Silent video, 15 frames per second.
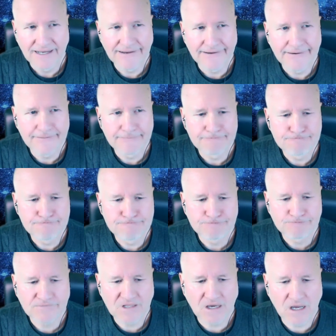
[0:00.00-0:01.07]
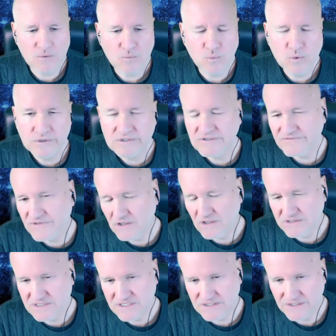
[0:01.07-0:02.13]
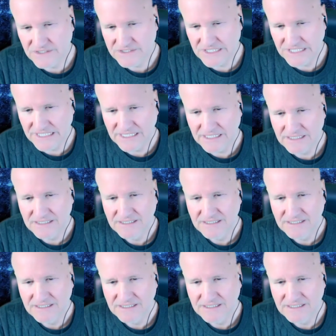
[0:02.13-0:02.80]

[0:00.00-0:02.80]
I wouldn't have gone searching.